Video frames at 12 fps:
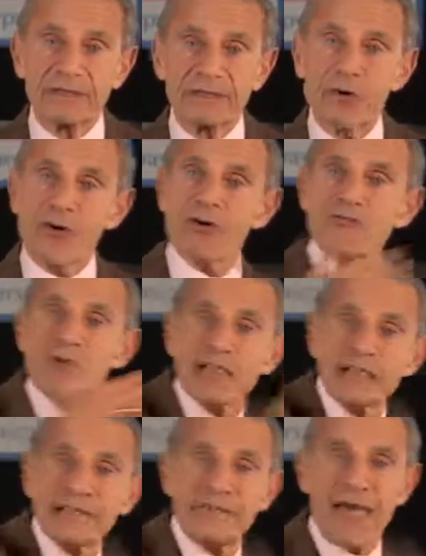Or a
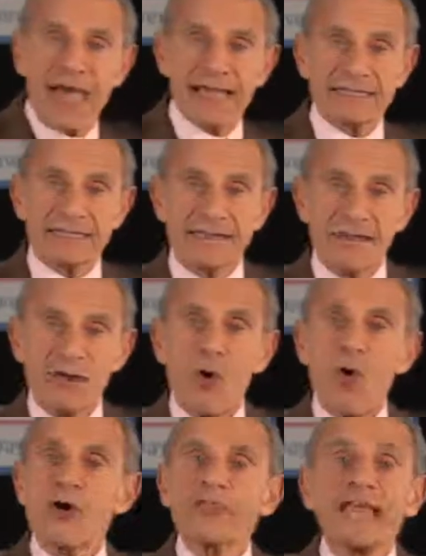relative has it.
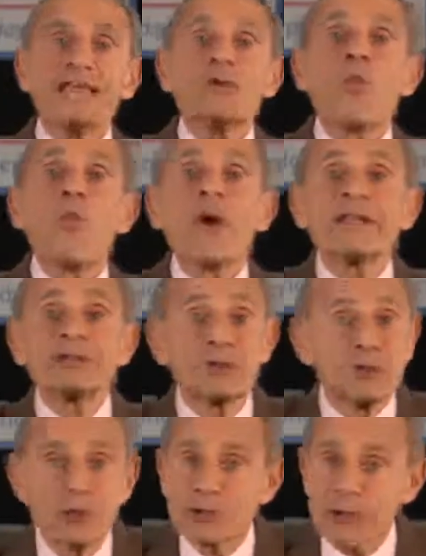Or they went
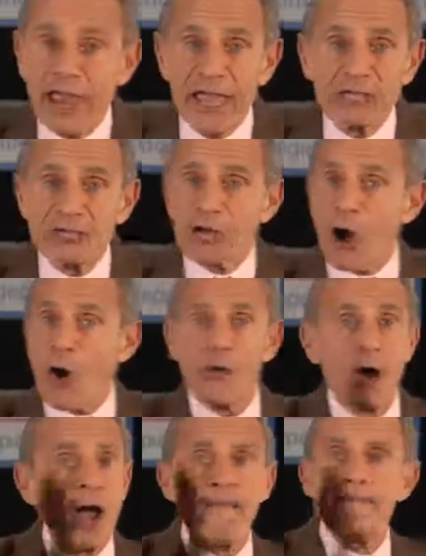to a trade show.
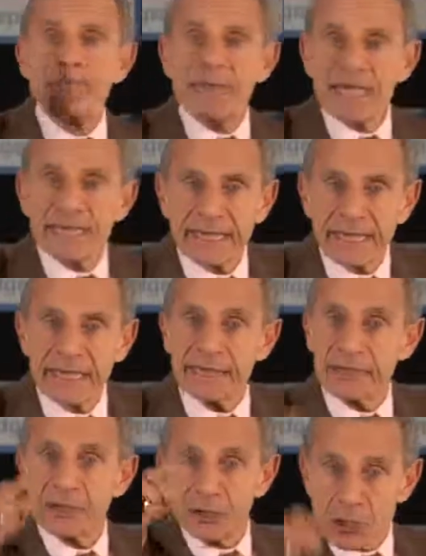Big key,
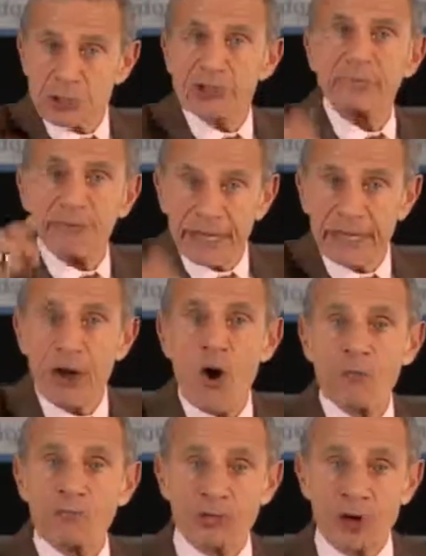you should be in
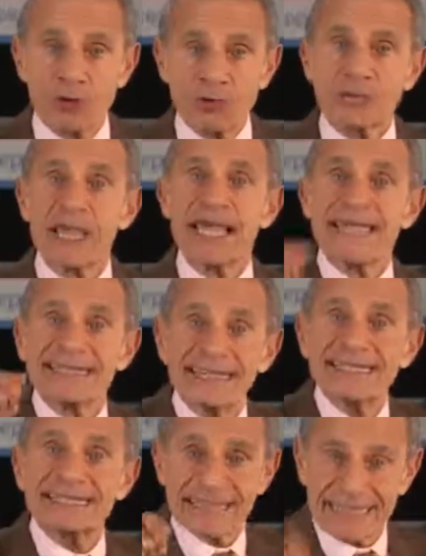home shows
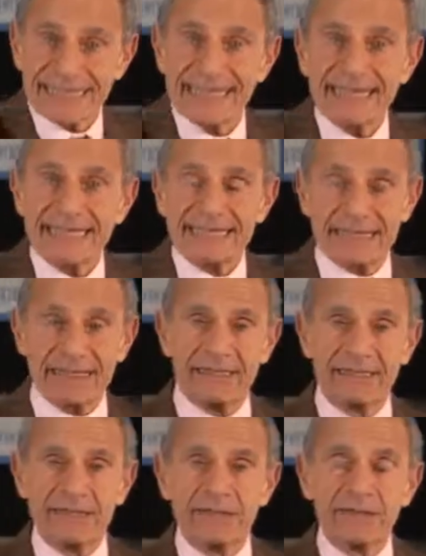this season.
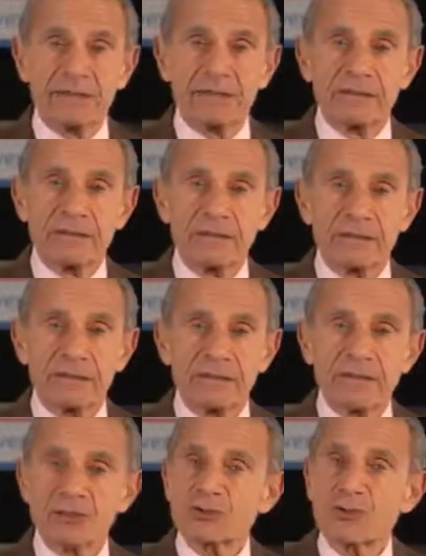
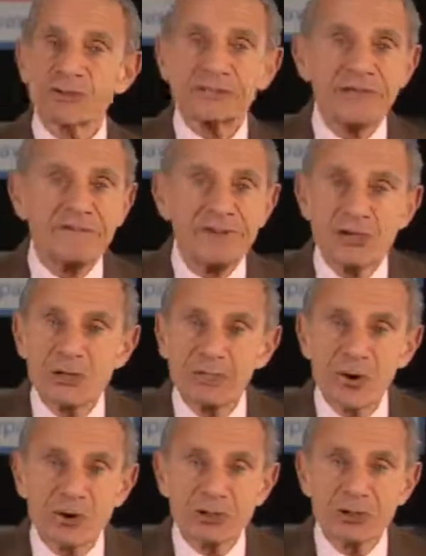They saw a TV
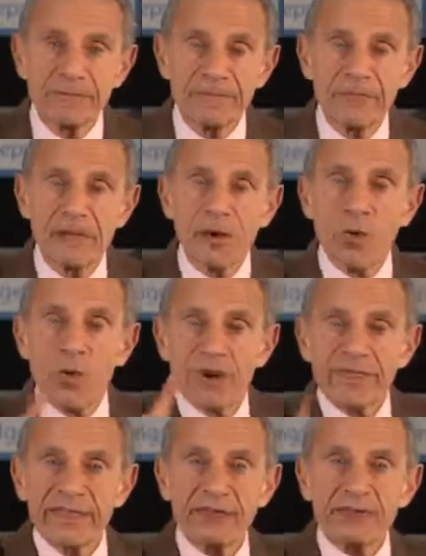commercial. What
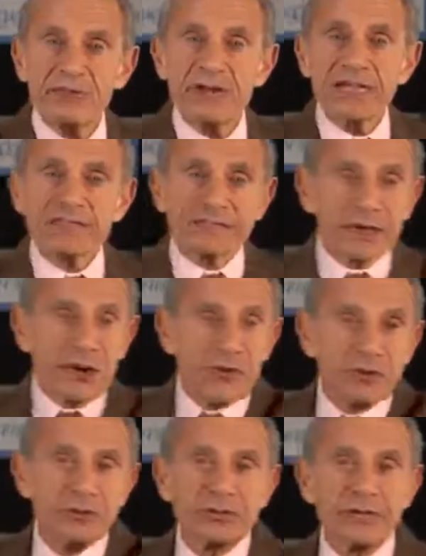do next? They go to
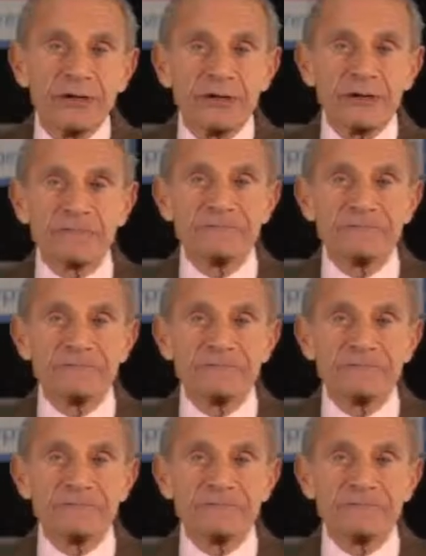your dealer.